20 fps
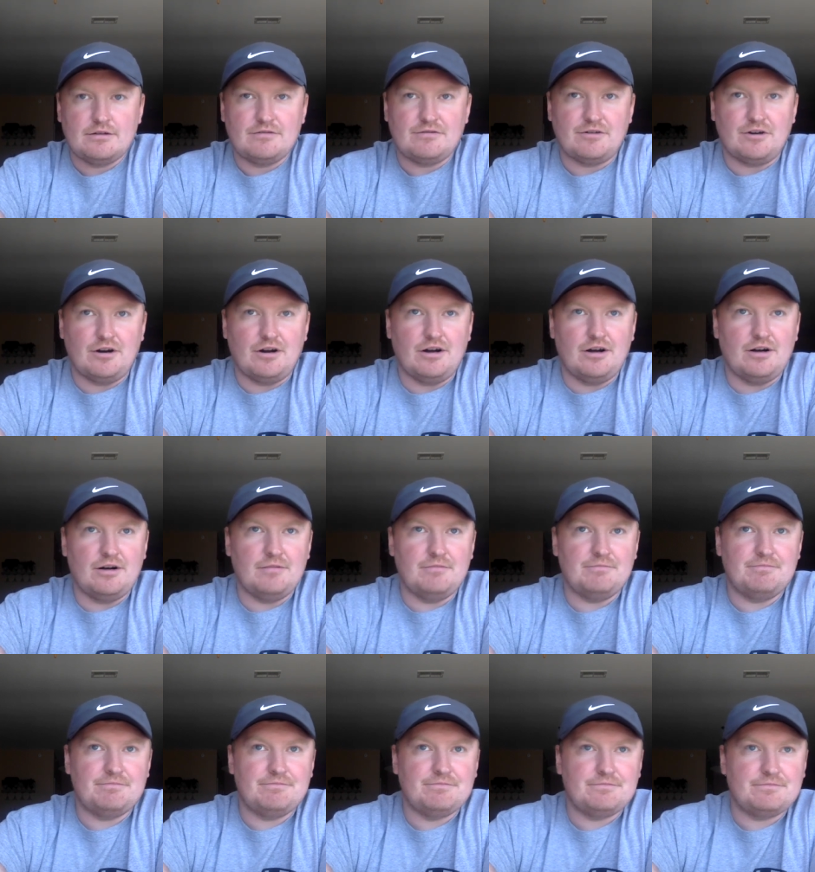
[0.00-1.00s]
from
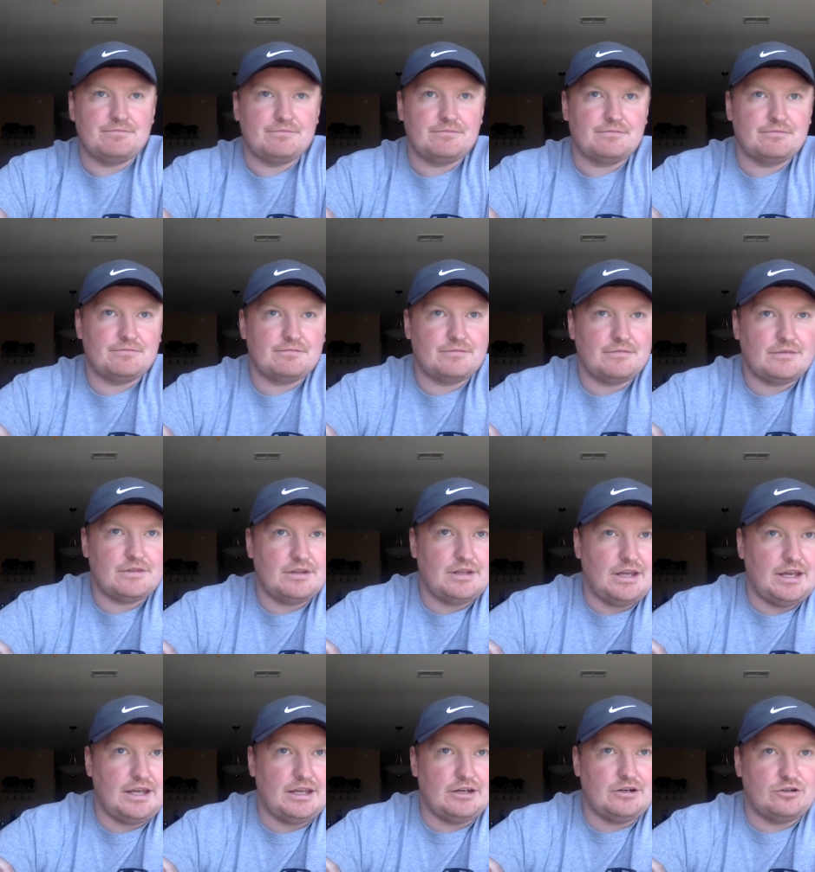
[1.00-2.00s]

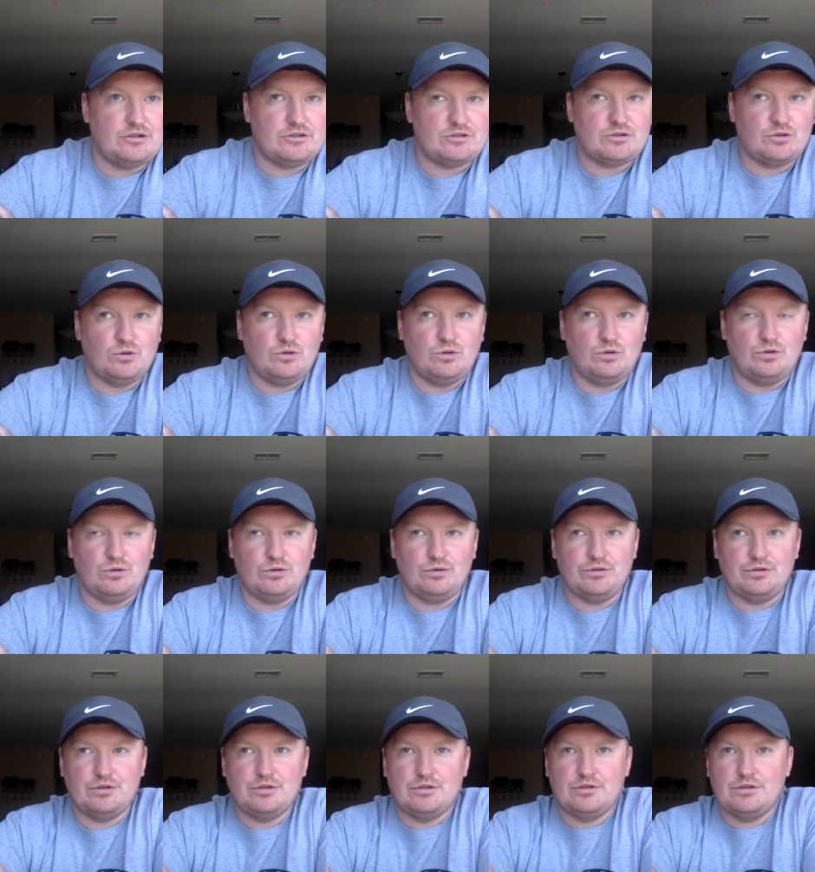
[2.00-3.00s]
eight years
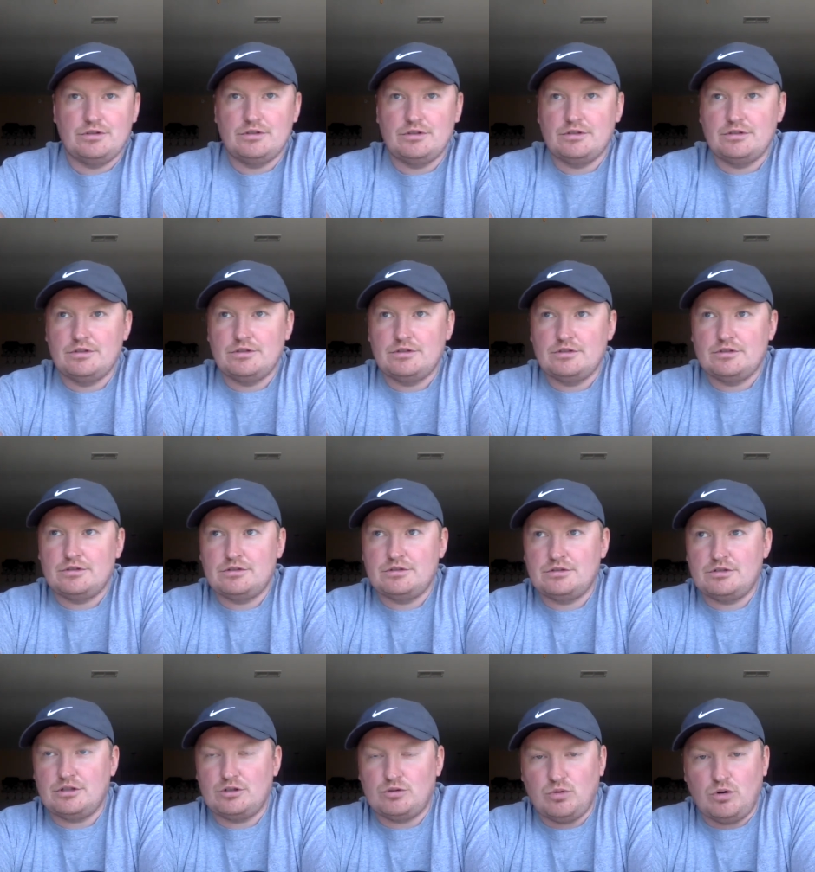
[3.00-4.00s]
old
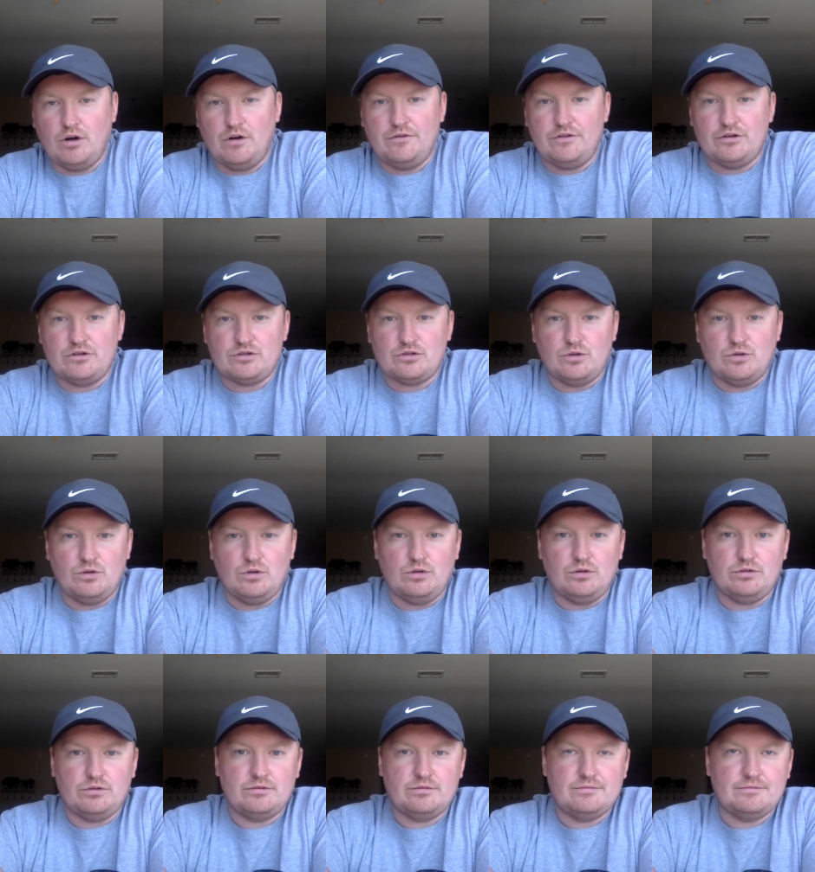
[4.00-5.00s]
to 12 years
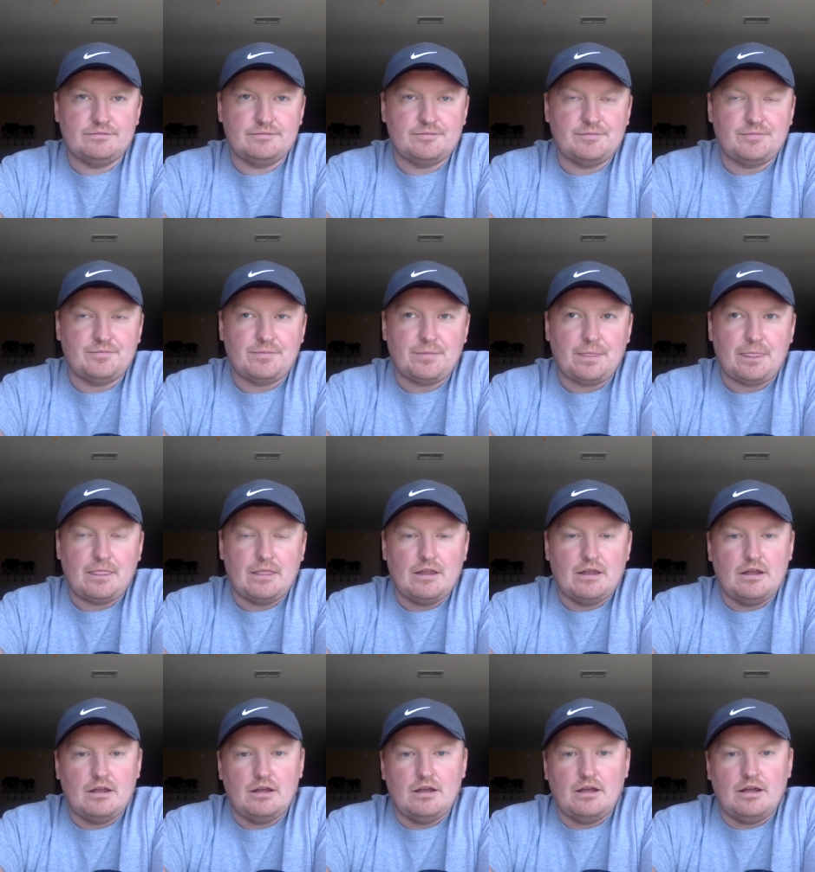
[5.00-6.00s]
old.
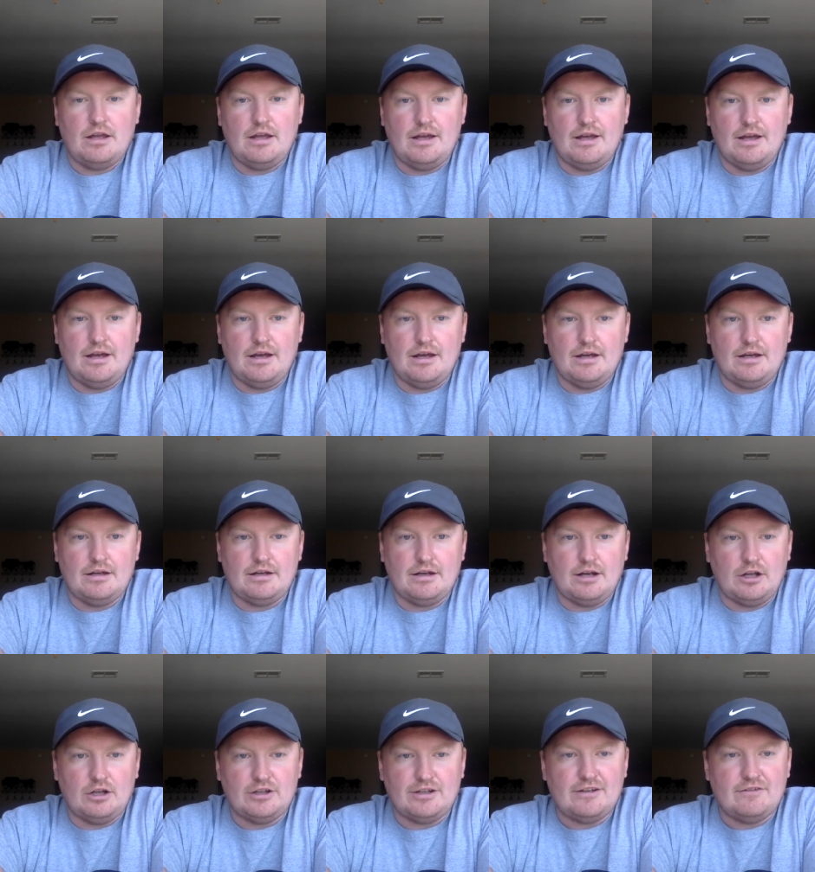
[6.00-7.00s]
And
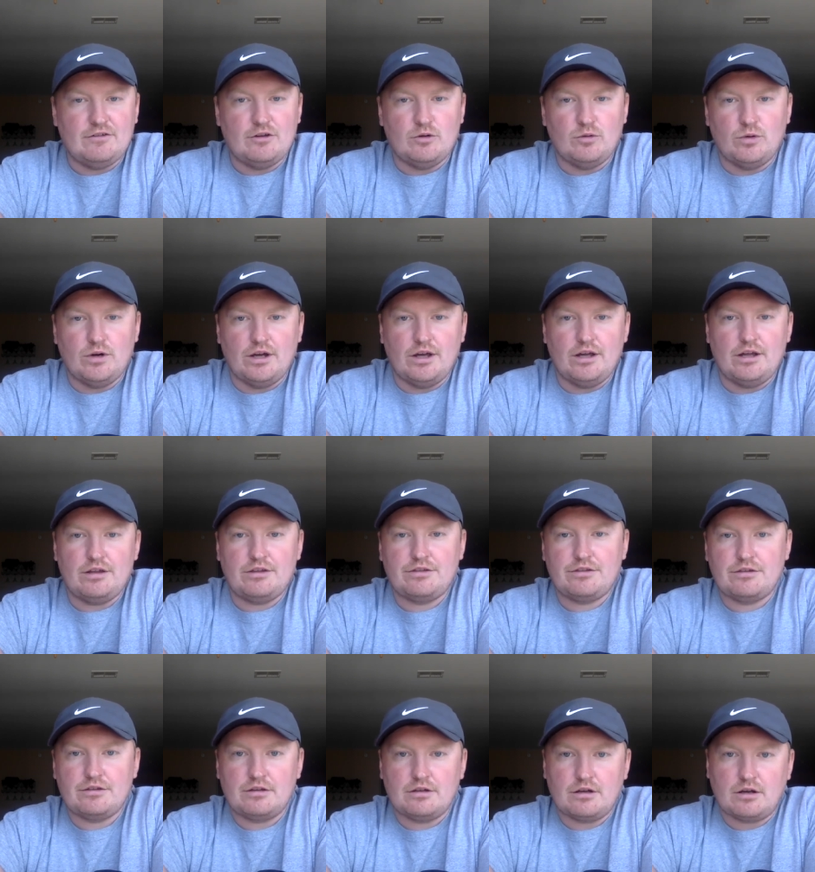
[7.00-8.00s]
I'll leave you with
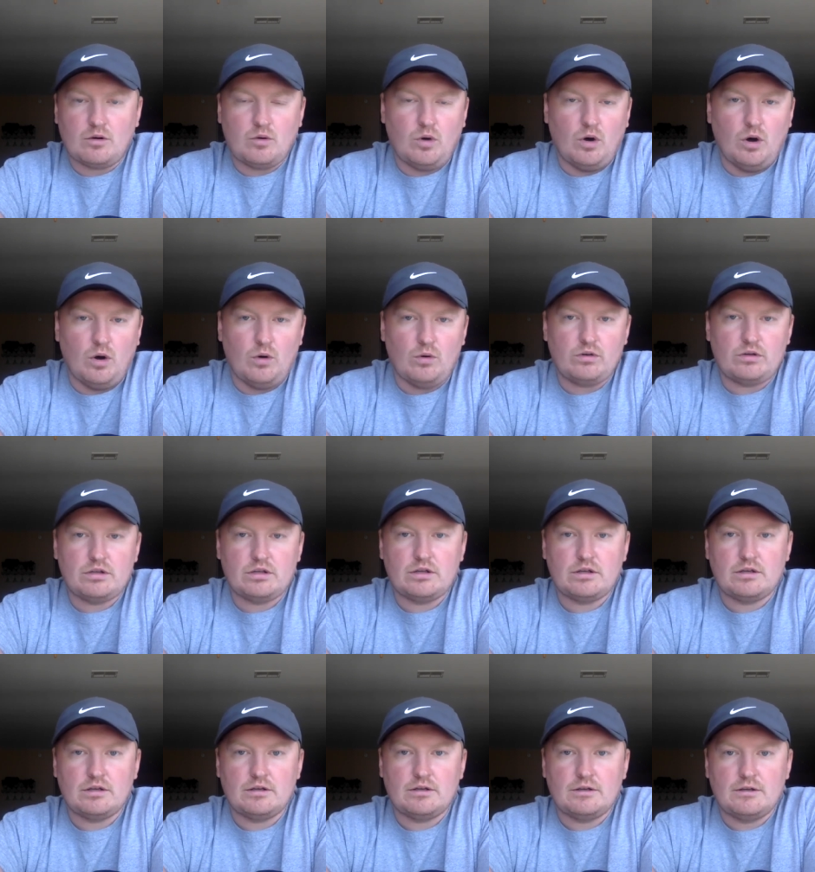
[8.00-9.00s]
a quote
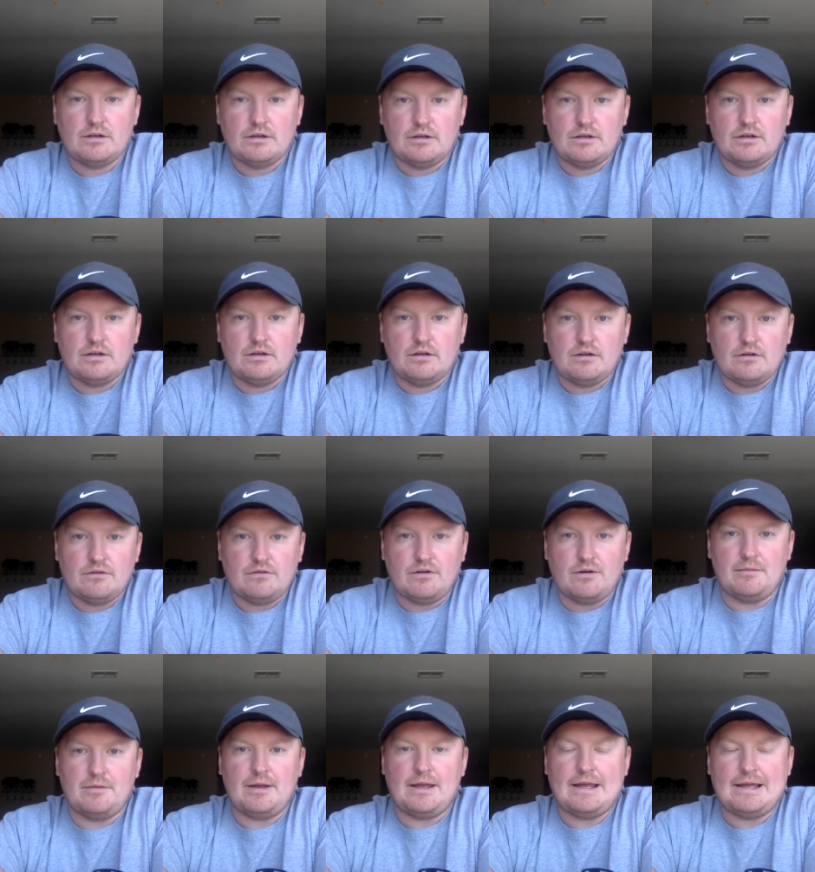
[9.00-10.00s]

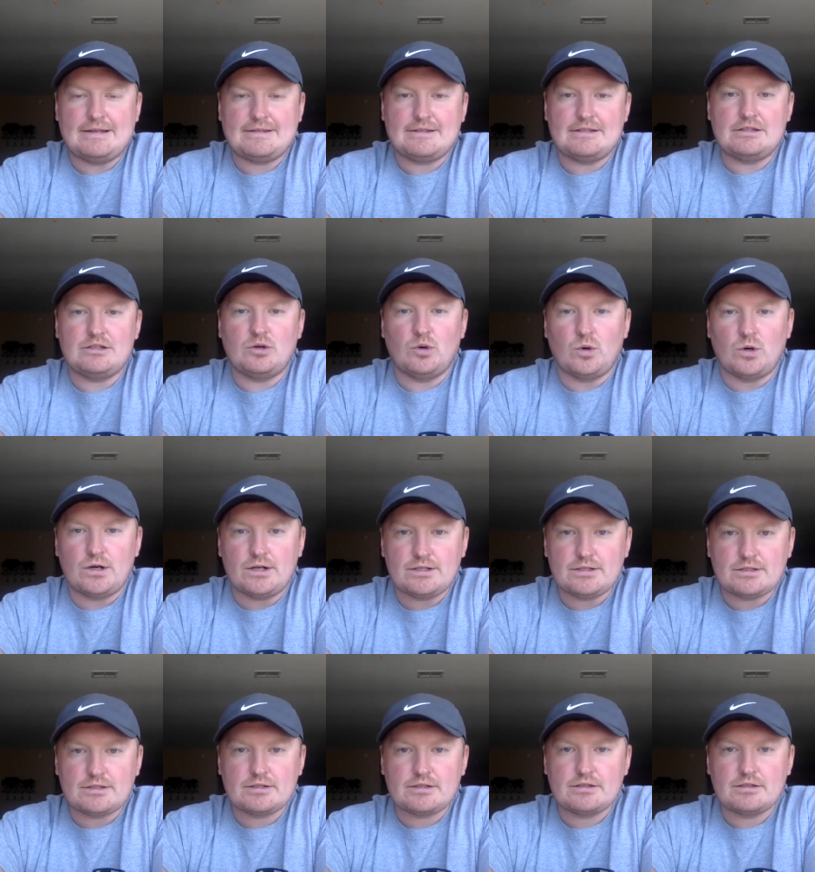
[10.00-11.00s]
from Anson
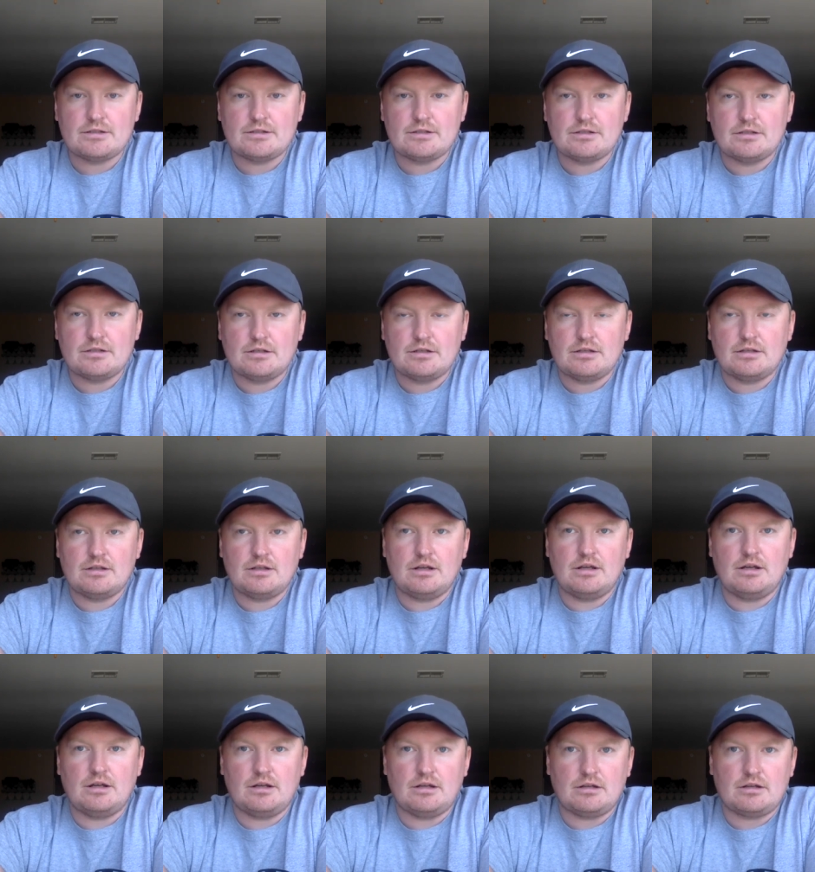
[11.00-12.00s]
Dorrance,
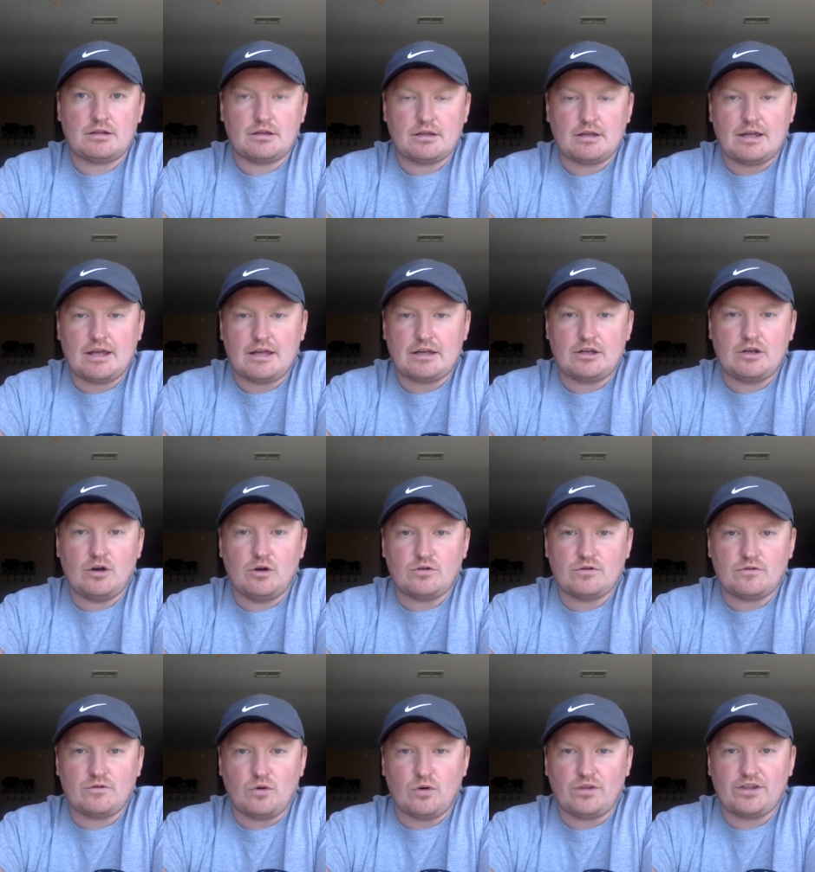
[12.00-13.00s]
uh, the head coach
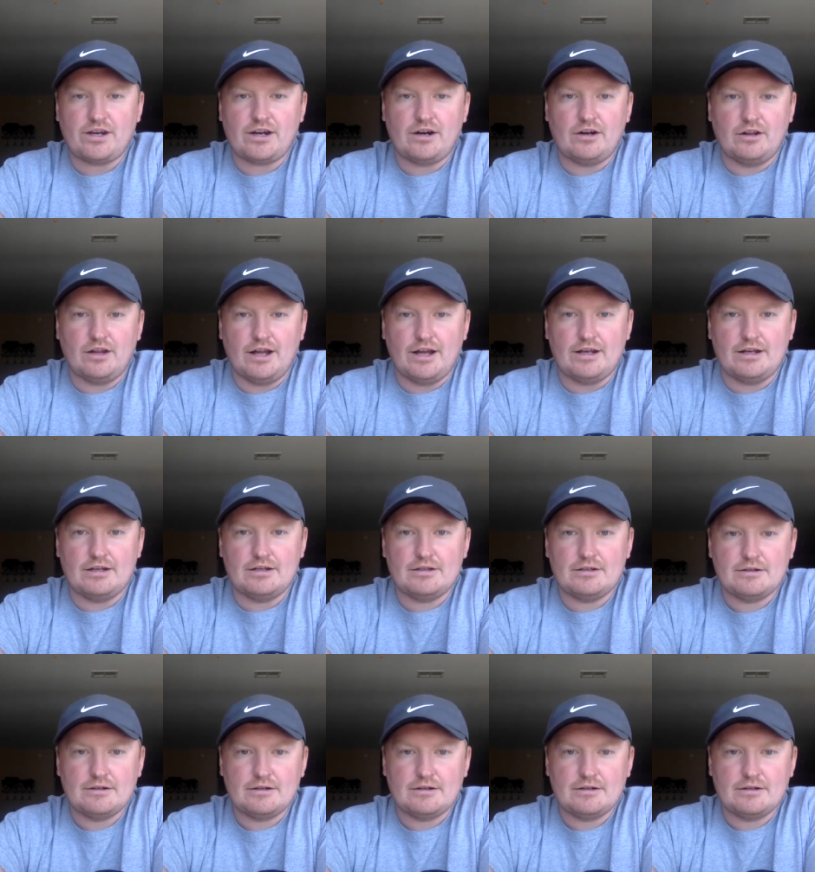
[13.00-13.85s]
of North Carolina.